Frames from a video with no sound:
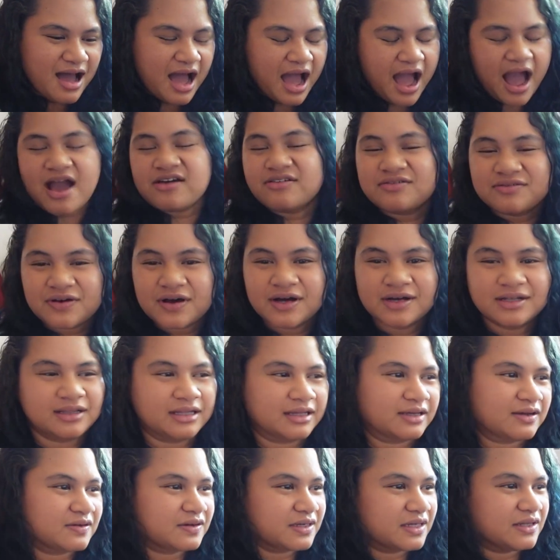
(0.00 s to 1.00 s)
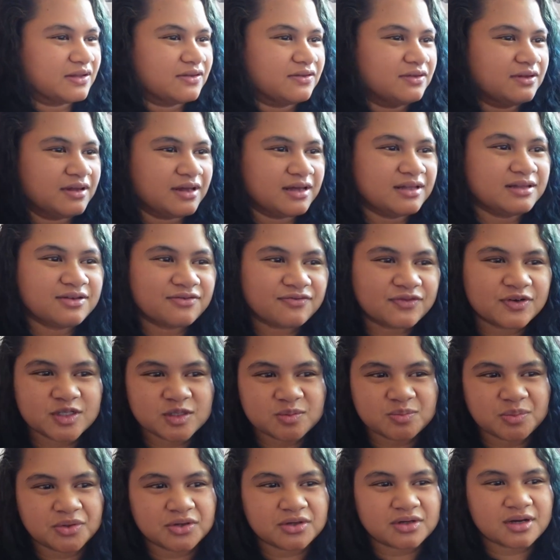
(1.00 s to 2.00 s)
I've okay, in the
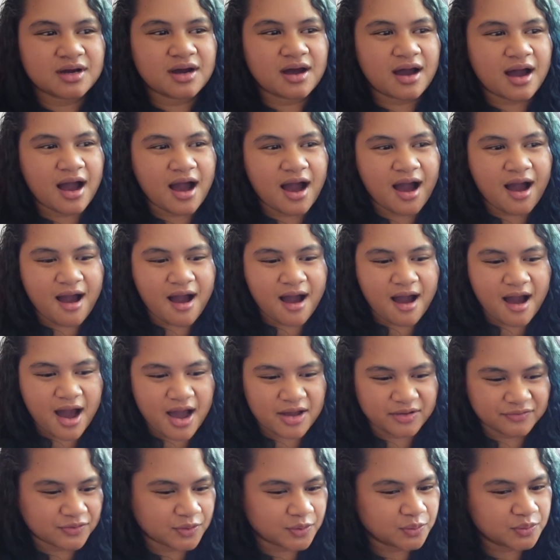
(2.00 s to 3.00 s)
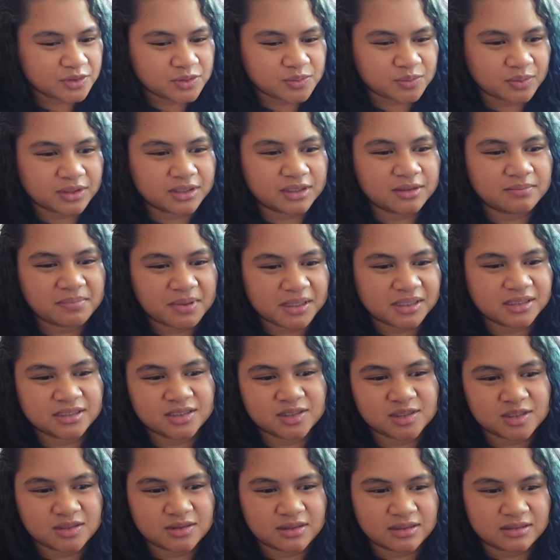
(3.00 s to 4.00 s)
first book I've always wanted Belly
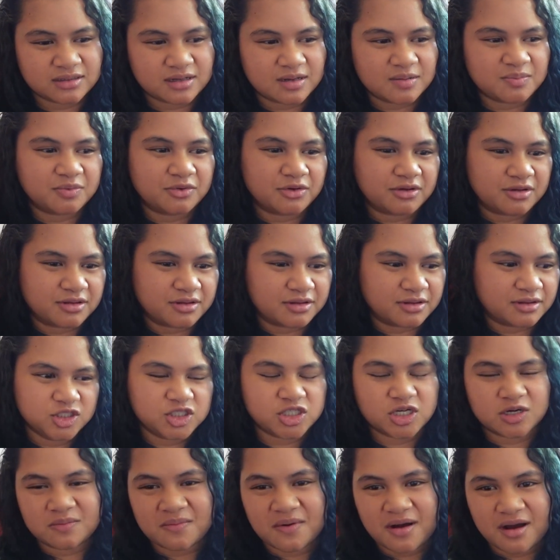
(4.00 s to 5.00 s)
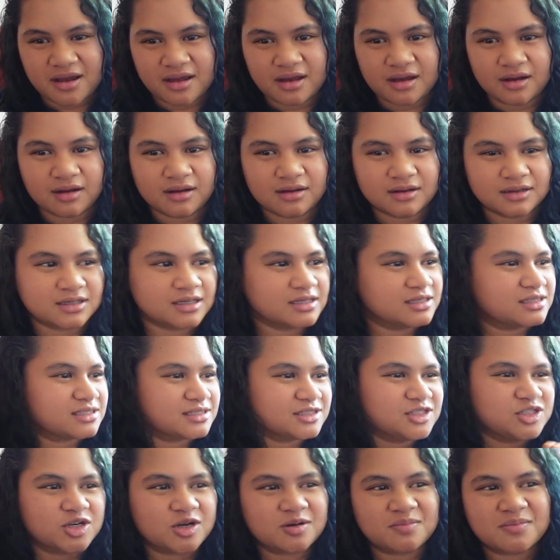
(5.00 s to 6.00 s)
to end up with Jeremiah, because
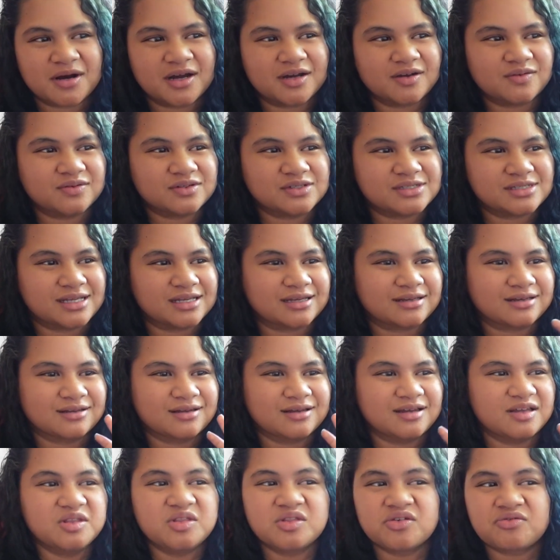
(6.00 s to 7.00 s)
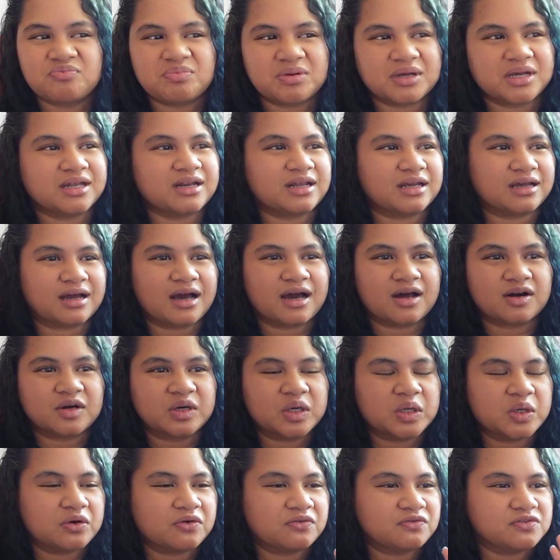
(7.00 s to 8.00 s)
Jeremiah was in the beginning, I don't
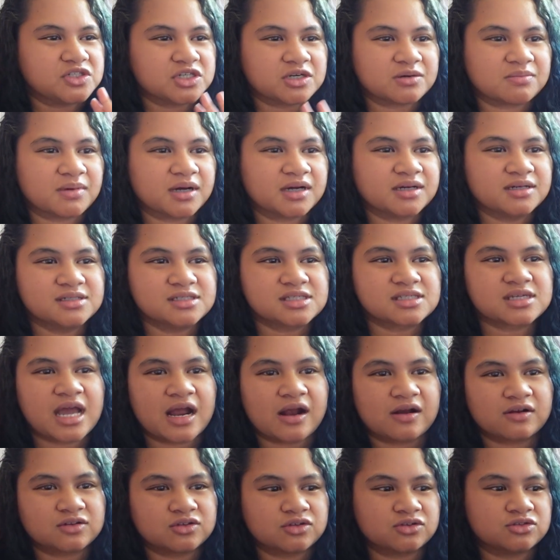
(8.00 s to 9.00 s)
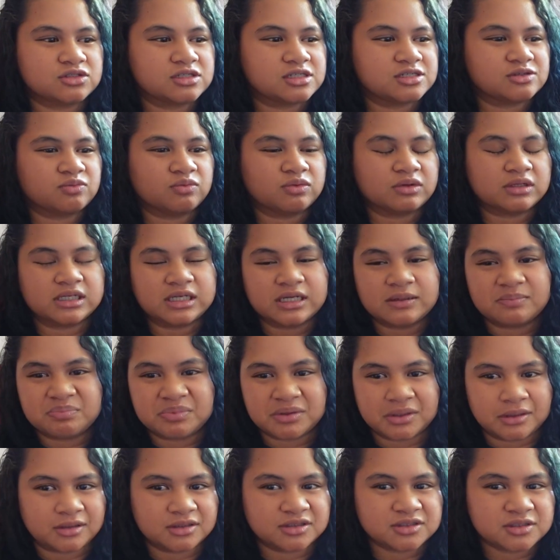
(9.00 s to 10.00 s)
know, Jeremiah's character just really
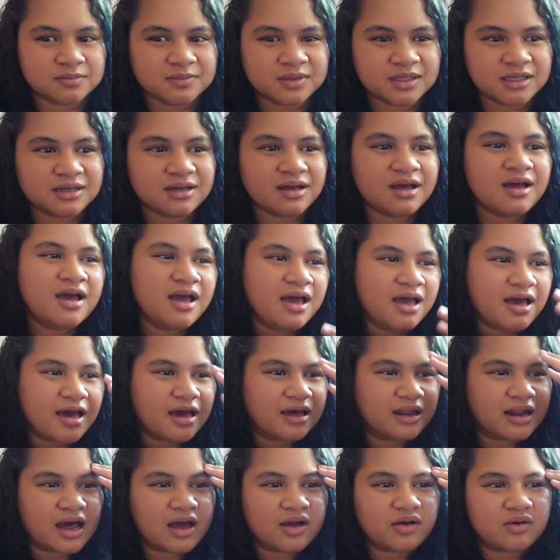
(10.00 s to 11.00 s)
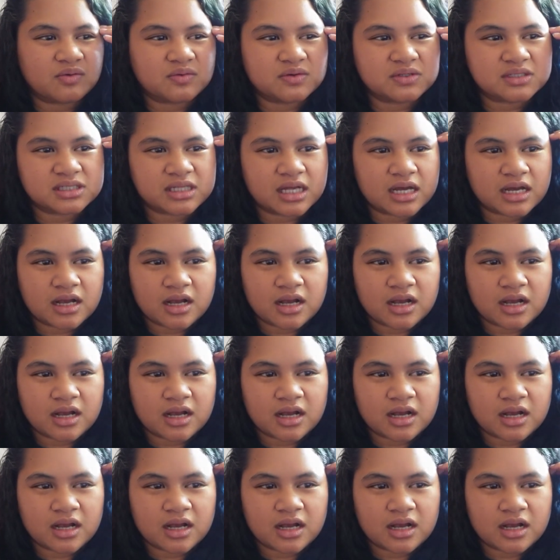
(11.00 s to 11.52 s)
appealed to me, and I always